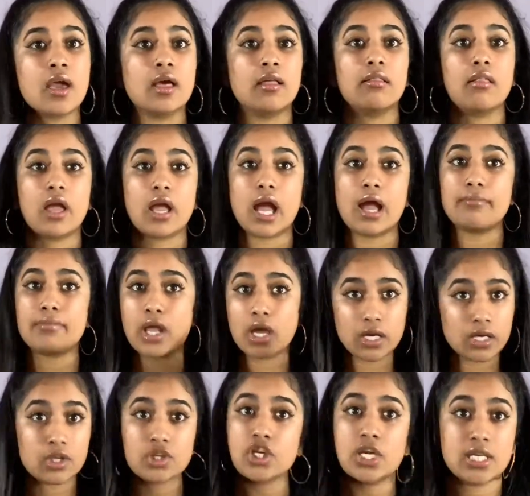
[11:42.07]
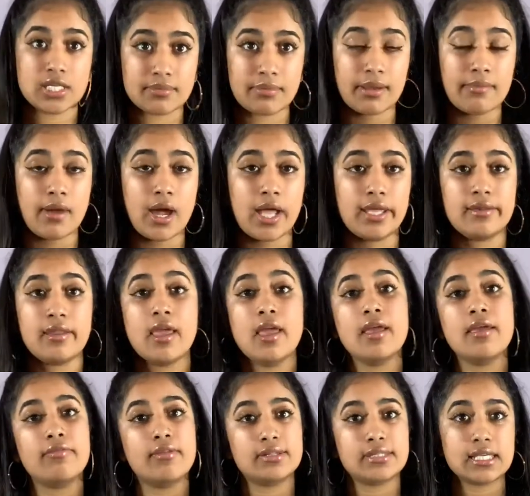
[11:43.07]
Like, I'm not going to change my mind.
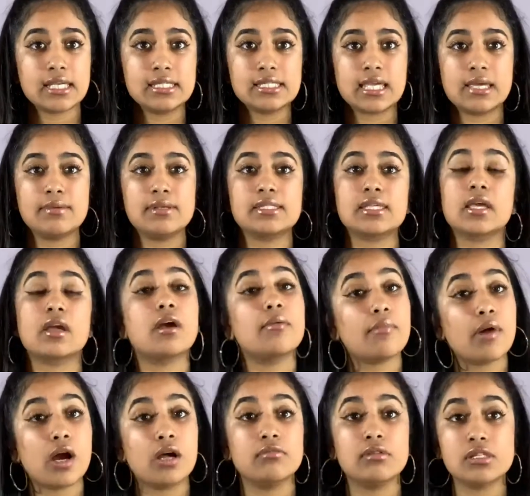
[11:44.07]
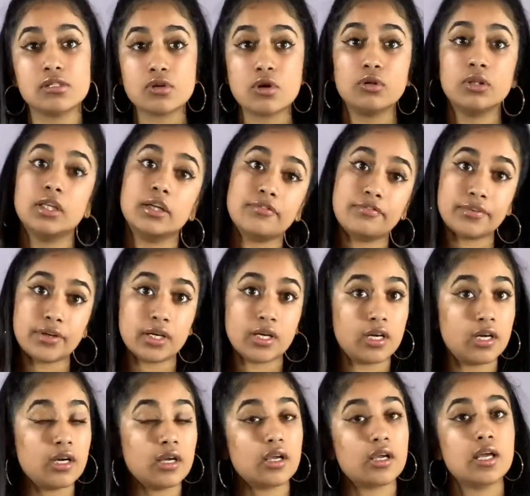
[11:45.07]
The second time, he's like, come on, let's go look for
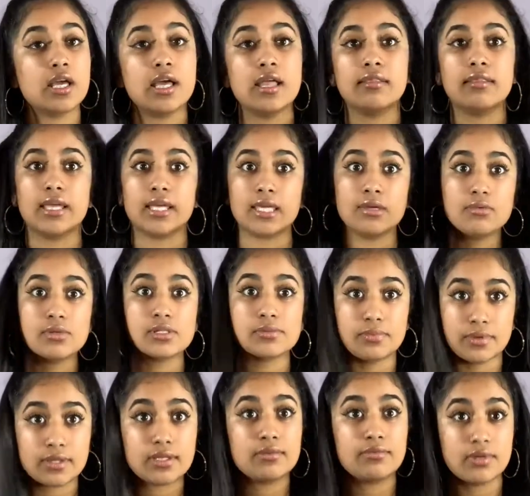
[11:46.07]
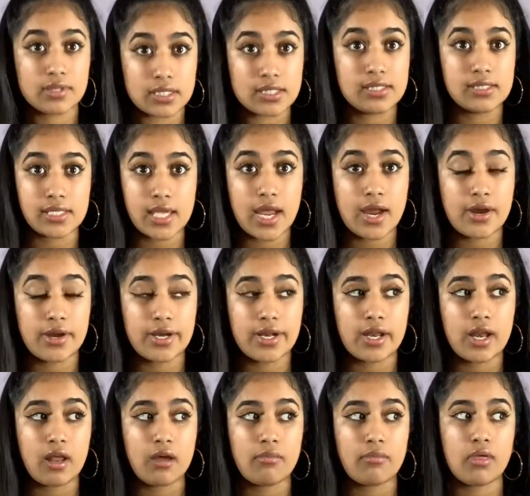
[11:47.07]
her. Like, he was really, really scared.
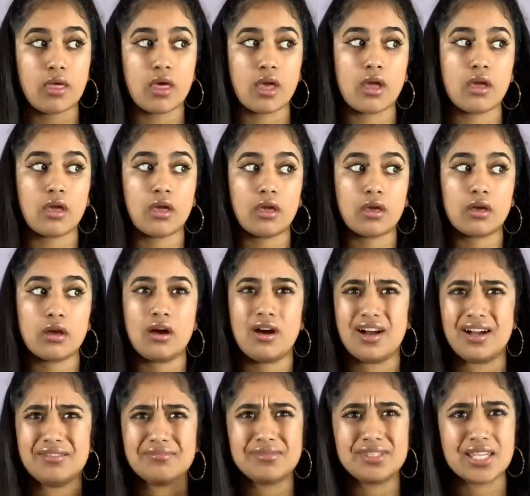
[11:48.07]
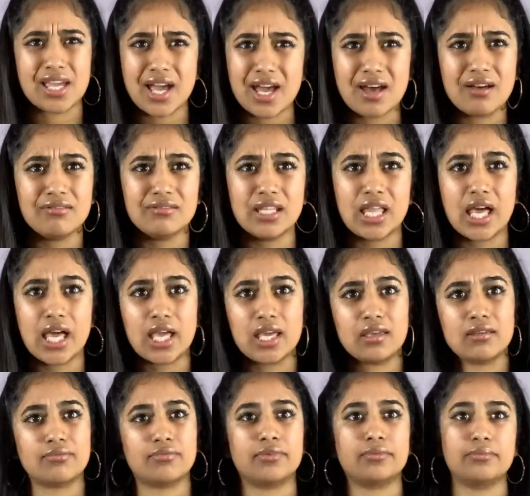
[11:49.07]
And I'm like, calm down.
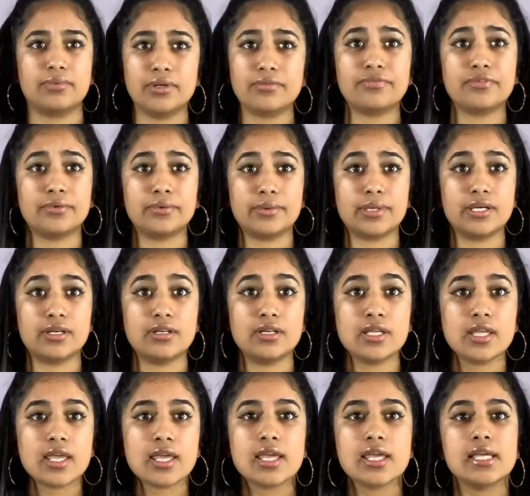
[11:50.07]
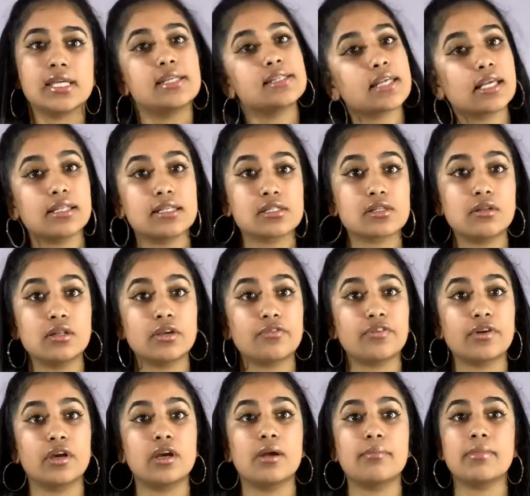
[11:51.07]
Like, for real, for real. He's like, let's go look
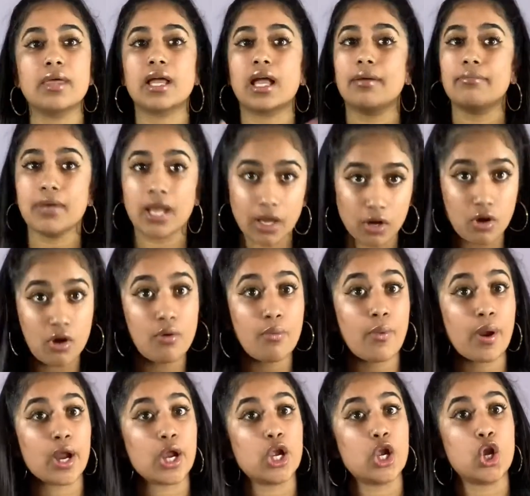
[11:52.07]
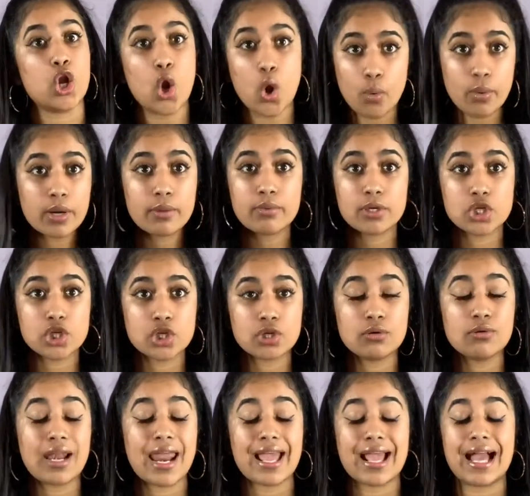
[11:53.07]
for her. I'm like, I'm not going nowhere with
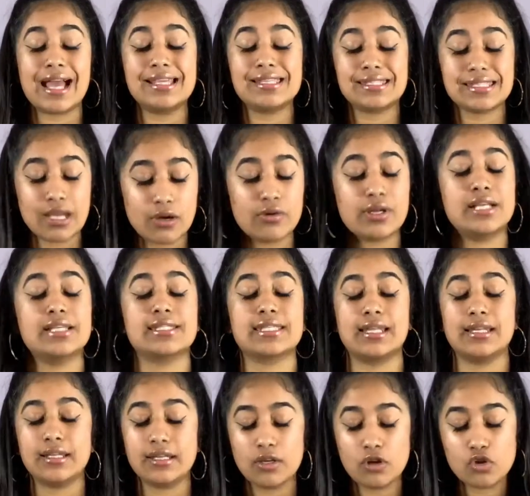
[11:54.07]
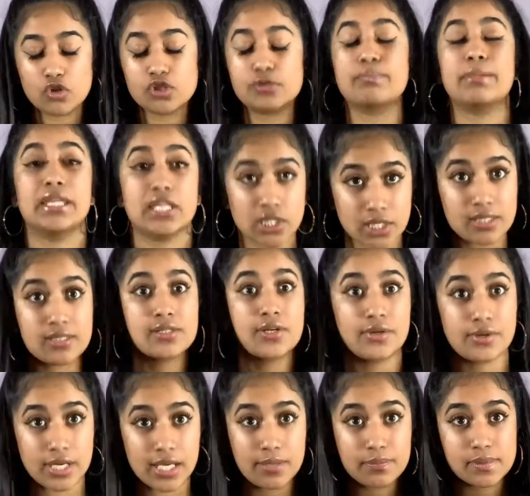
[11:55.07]
you. Like, hasta ahora salen los pinches
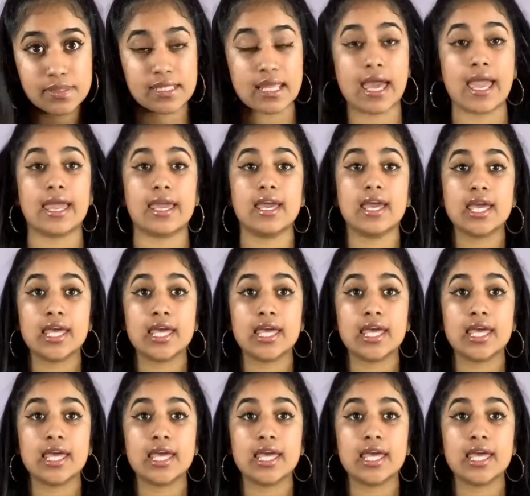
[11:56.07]
creeps. Like,